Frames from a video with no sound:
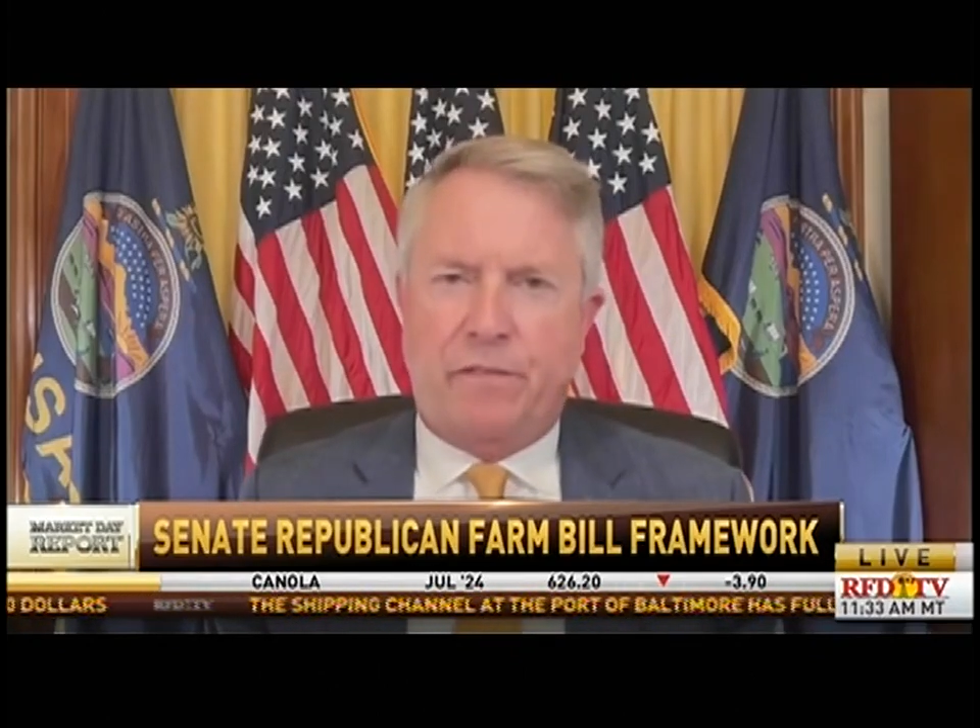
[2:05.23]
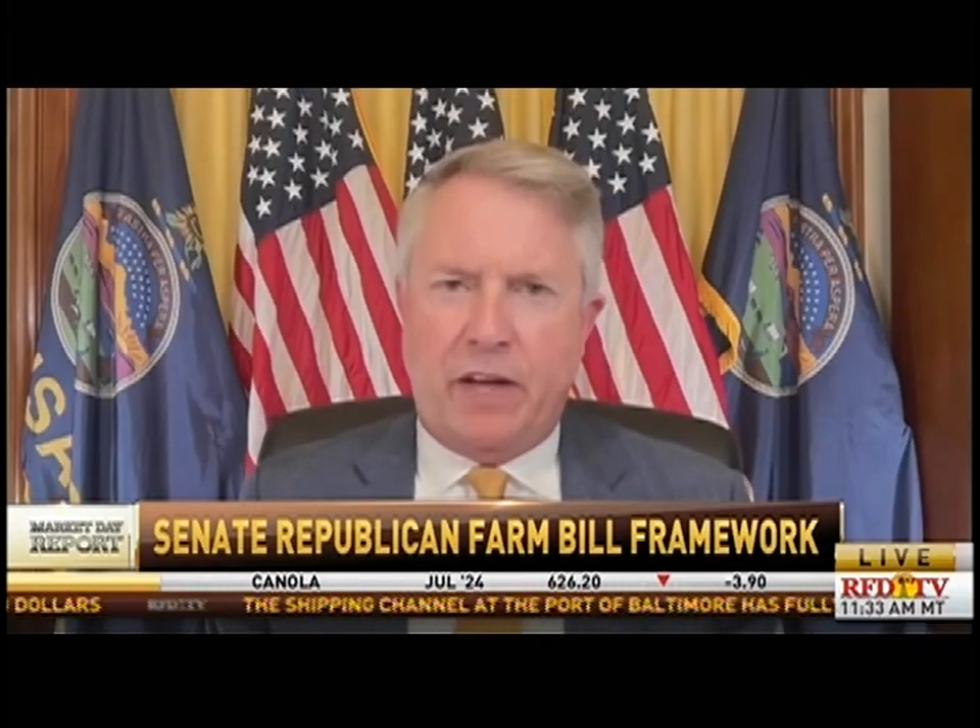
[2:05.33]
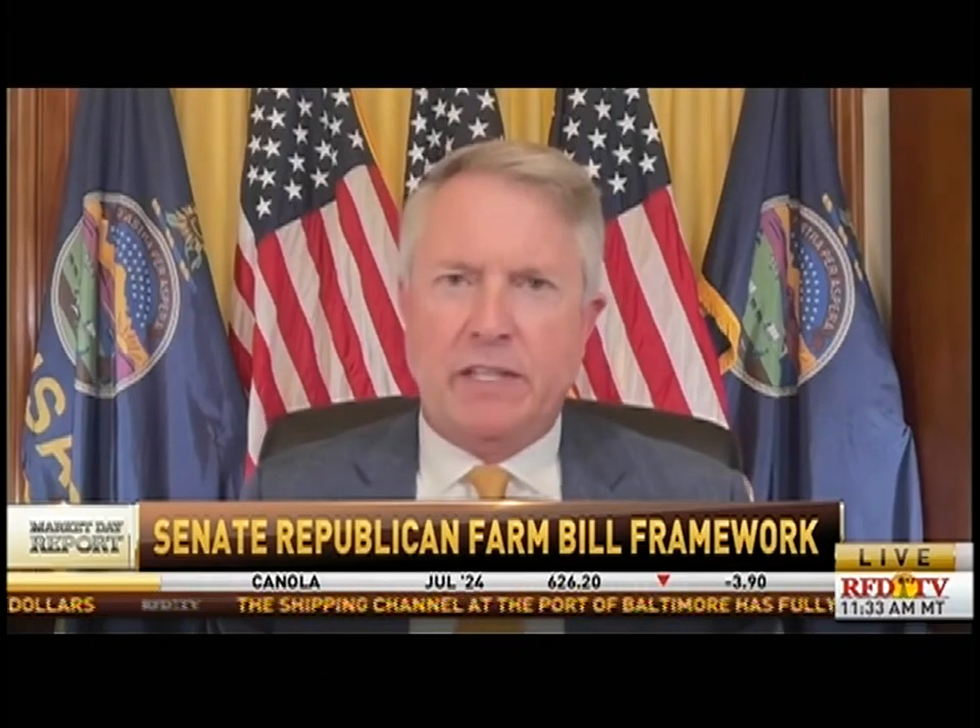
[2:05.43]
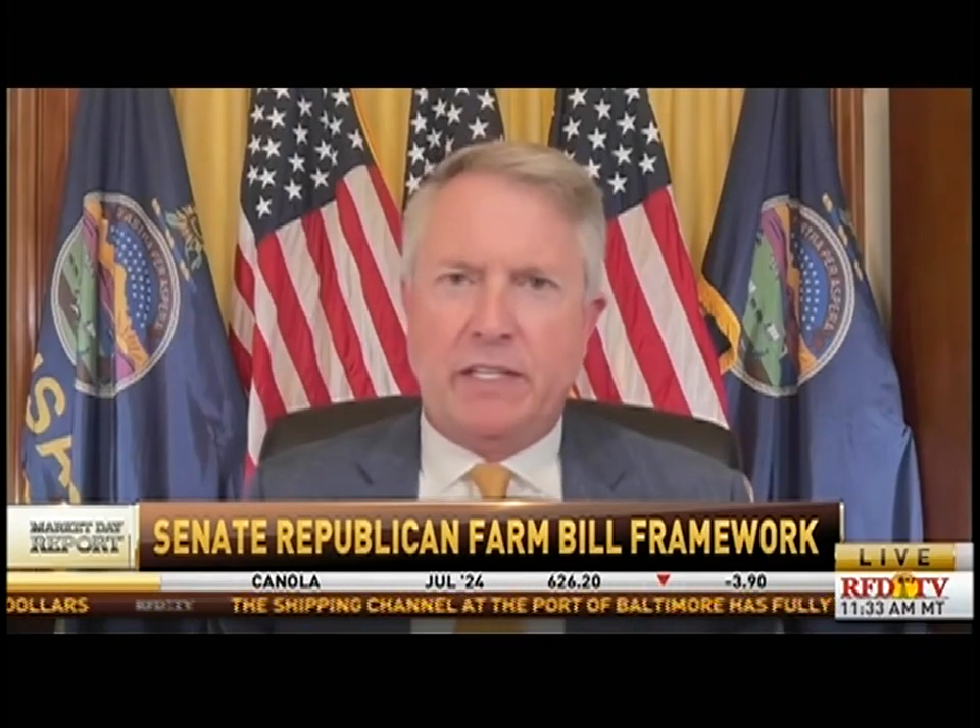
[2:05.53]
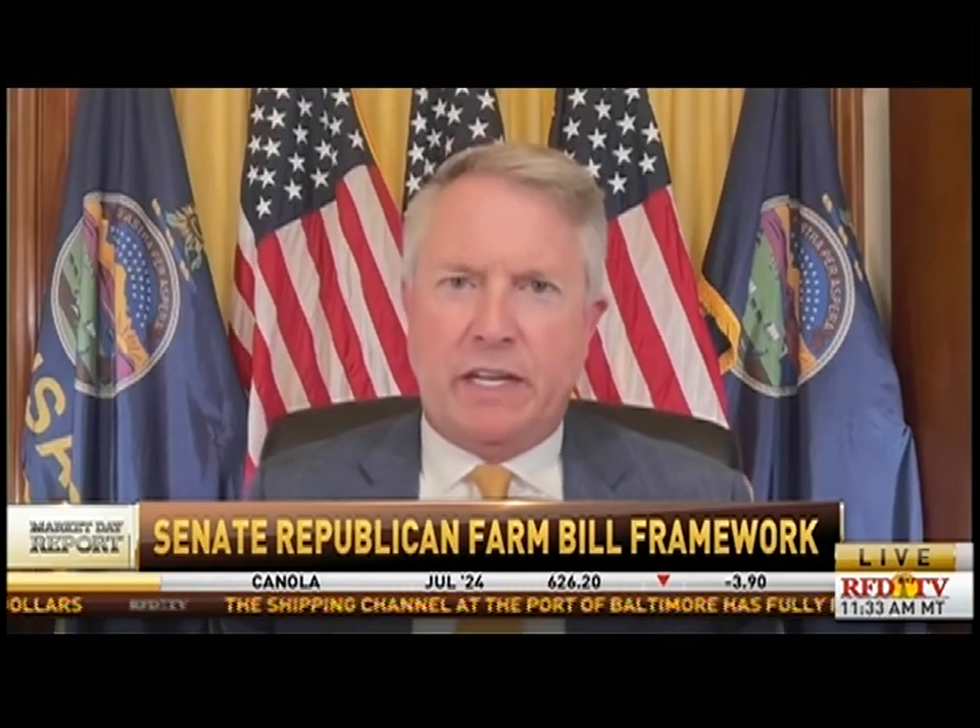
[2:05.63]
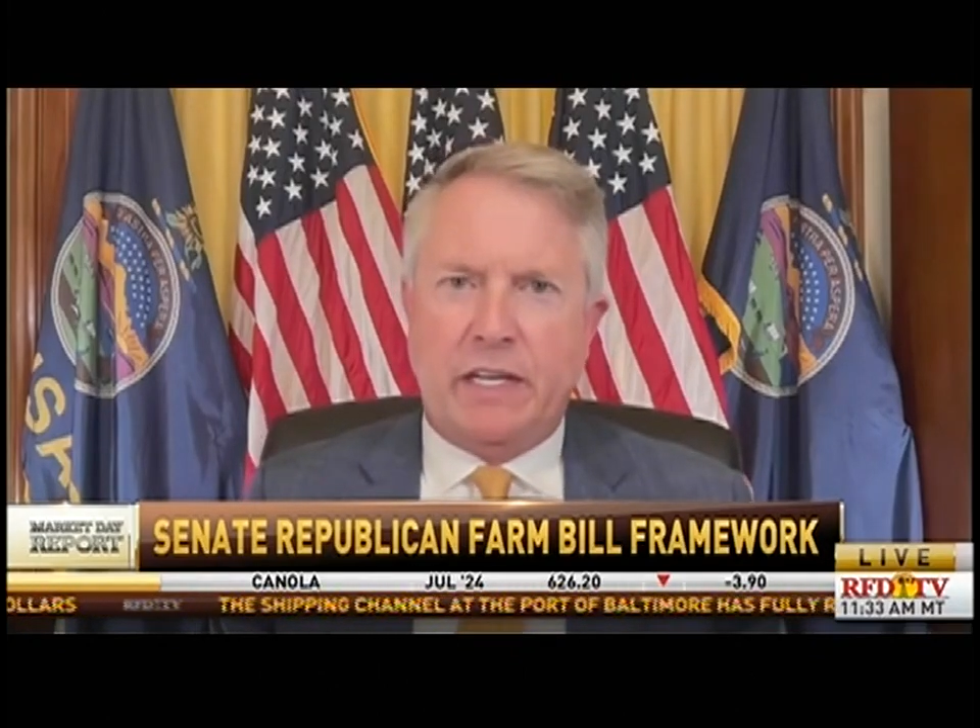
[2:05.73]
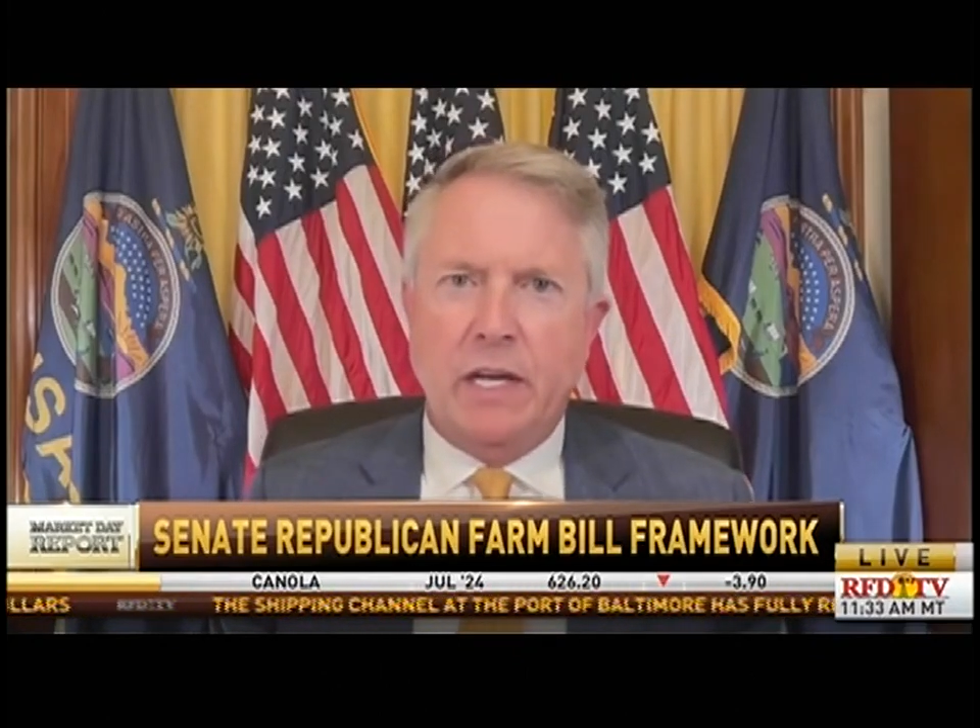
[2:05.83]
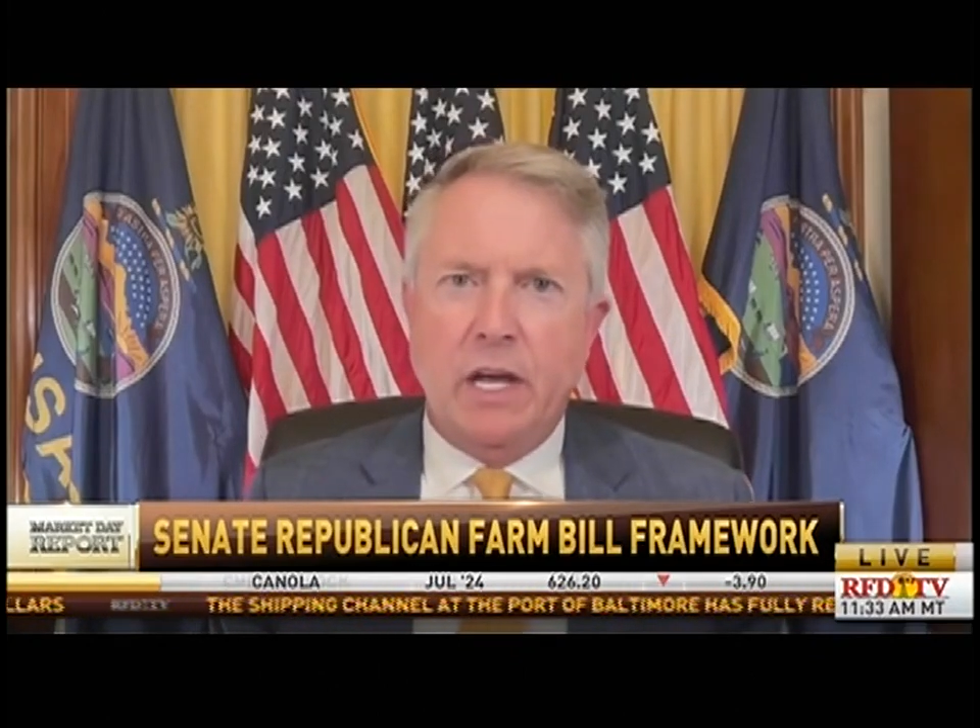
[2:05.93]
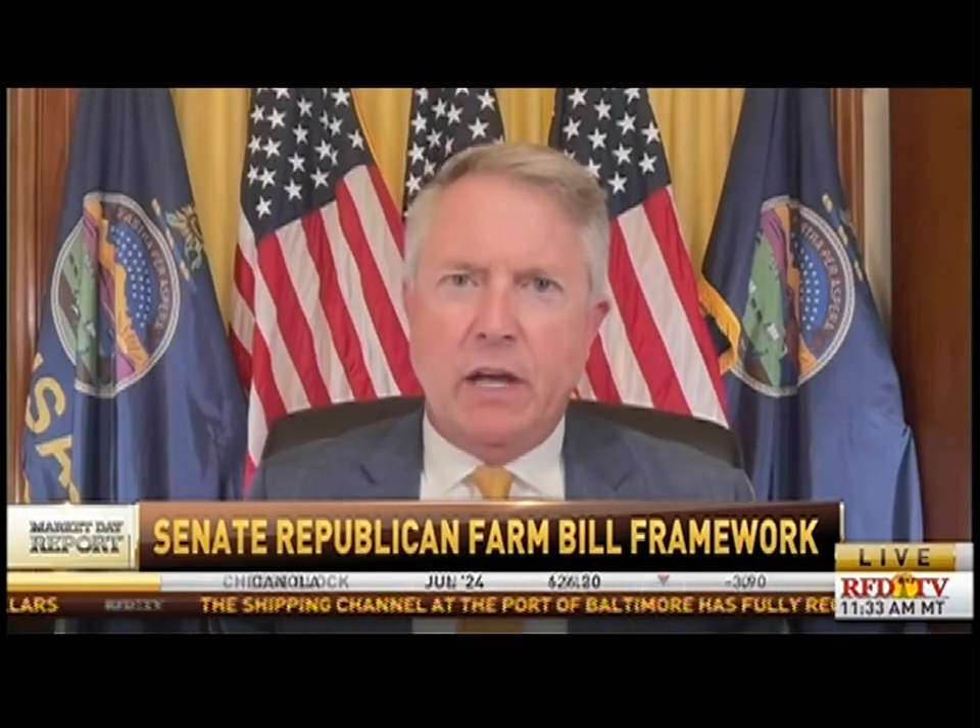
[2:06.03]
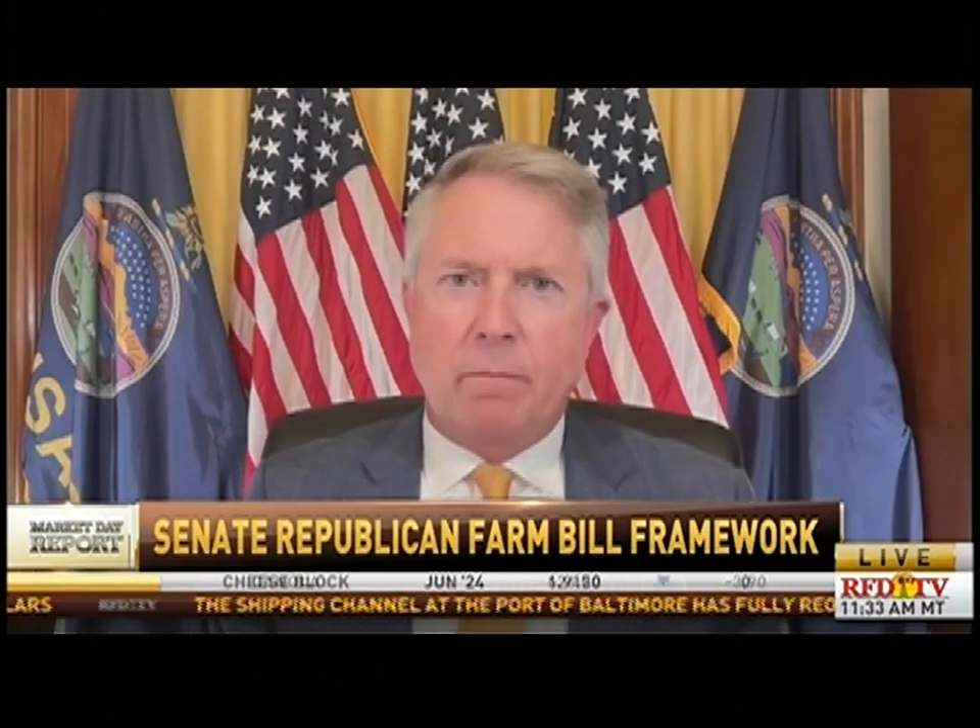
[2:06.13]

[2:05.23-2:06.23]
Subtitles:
funding